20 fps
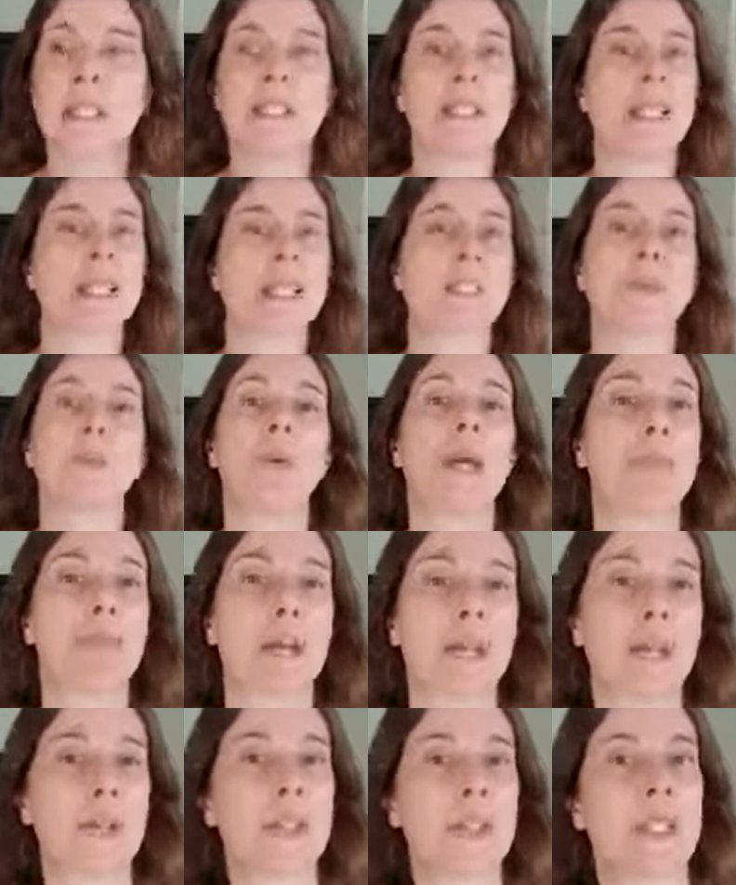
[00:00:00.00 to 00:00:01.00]
that's way
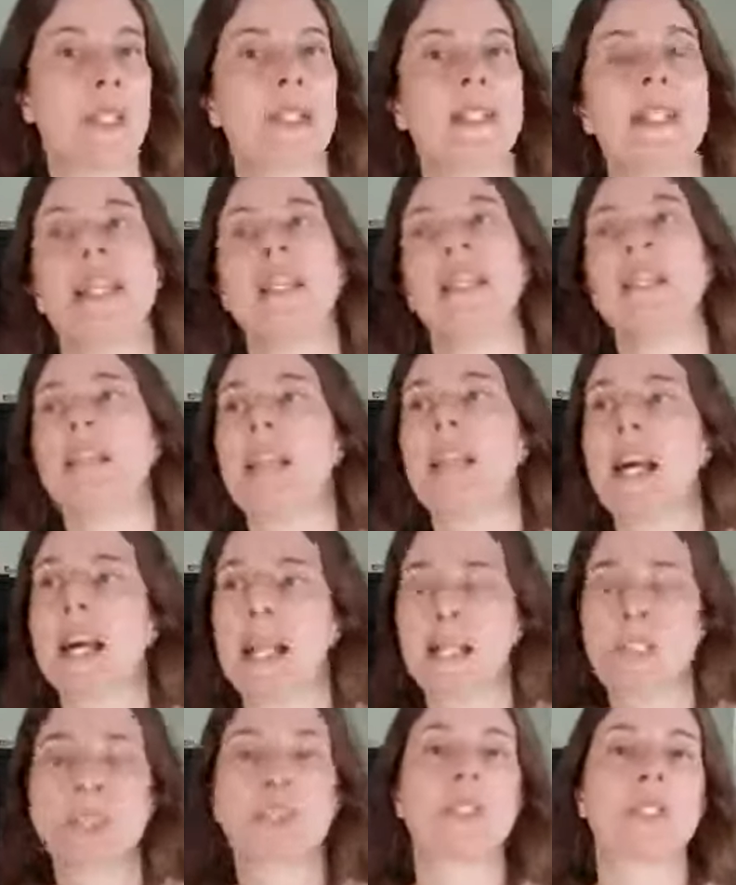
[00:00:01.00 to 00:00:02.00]
better than taking that
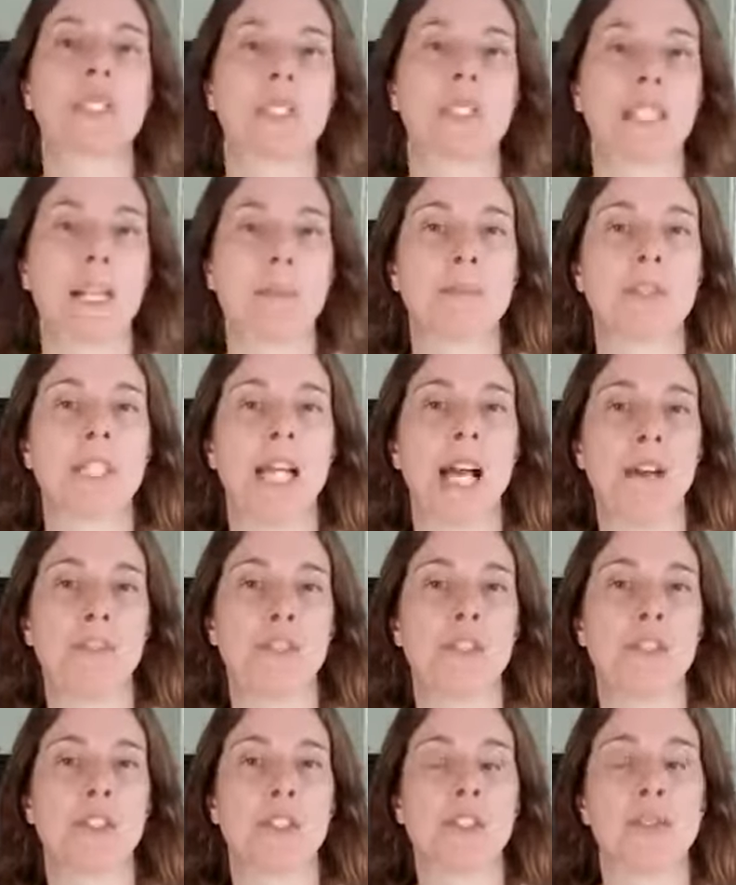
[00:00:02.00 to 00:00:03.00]
extra step to have
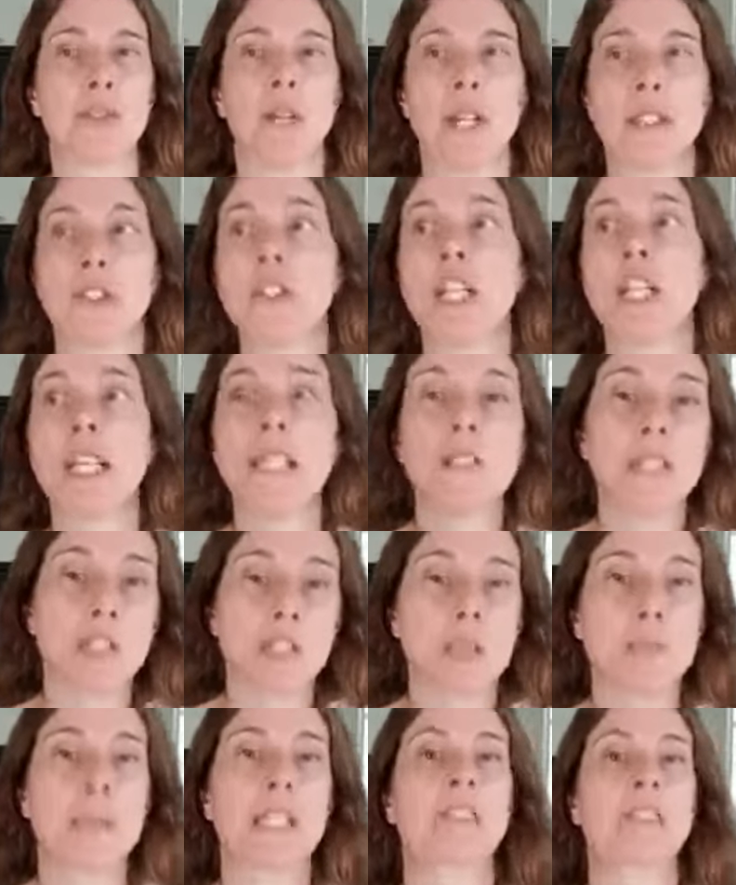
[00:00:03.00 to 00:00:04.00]
to change
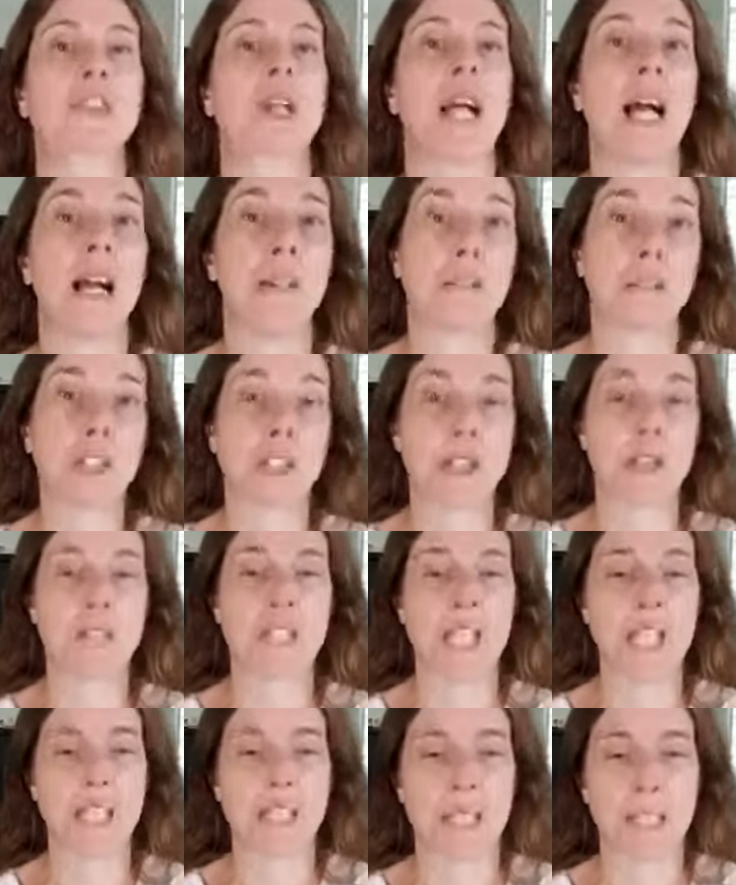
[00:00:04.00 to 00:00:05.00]
the picture after you've
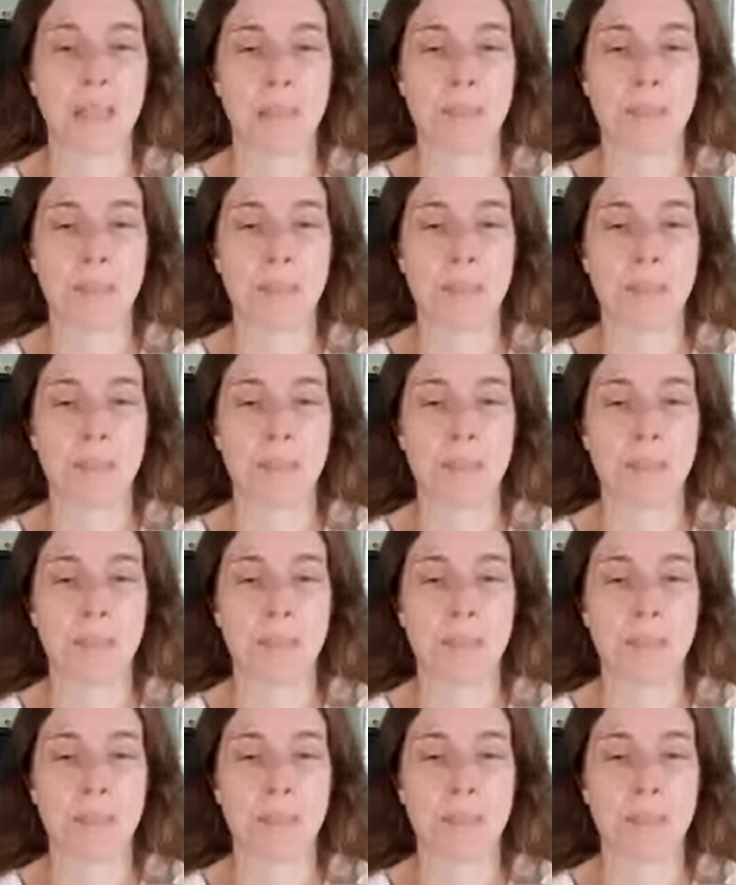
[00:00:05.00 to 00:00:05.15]
taken it.